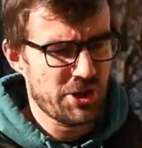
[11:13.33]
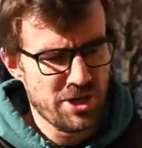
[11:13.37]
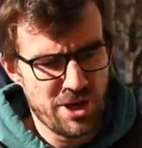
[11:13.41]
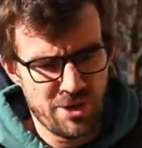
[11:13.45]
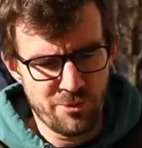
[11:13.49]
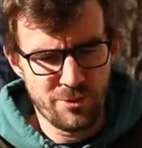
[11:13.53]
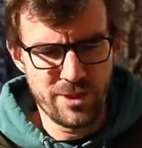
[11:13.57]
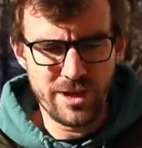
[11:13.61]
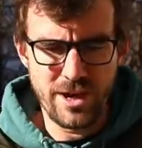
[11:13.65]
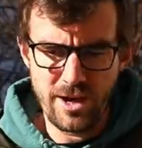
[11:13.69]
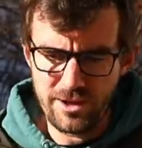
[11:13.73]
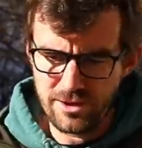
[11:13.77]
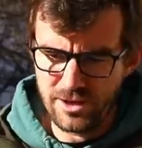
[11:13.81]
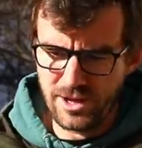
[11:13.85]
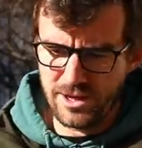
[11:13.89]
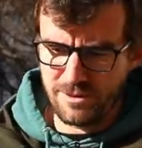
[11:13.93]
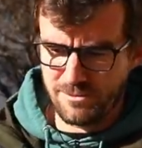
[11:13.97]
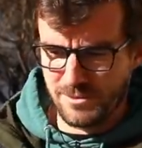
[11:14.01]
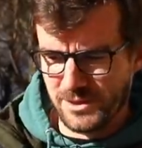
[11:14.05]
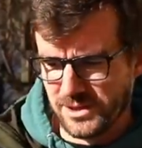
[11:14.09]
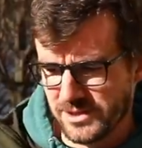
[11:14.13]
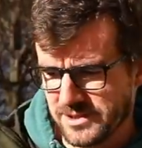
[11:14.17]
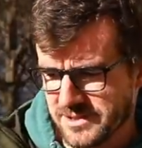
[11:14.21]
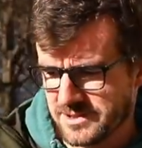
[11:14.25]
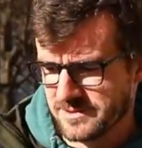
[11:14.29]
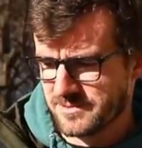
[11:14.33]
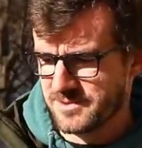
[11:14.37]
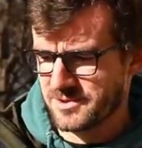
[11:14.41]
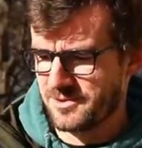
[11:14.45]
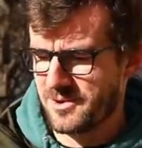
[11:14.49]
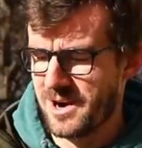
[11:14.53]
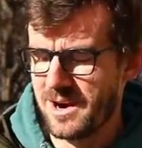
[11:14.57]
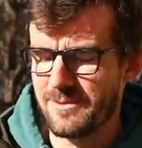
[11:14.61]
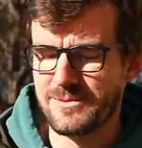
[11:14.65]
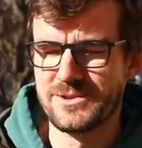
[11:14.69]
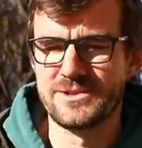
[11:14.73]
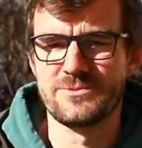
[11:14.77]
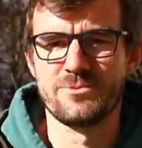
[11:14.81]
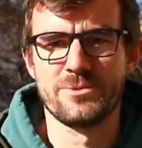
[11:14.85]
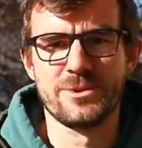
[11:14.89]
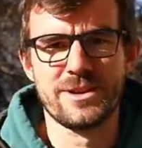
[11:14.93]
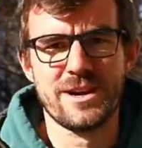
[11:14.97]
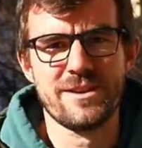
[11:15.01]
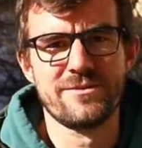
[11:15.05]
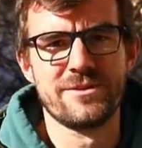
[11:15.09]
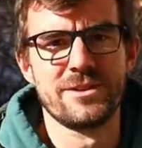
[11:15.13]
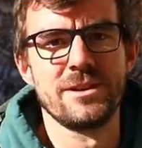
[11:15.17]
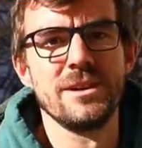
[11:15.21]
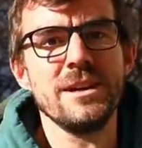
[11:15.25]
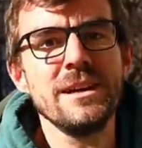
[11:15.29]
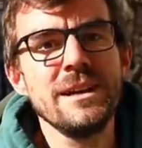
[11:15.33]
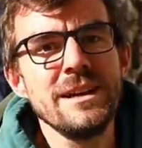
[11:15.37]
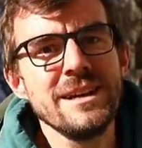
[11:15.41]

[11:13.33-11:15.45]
yo, we got like million subscribers, whatever.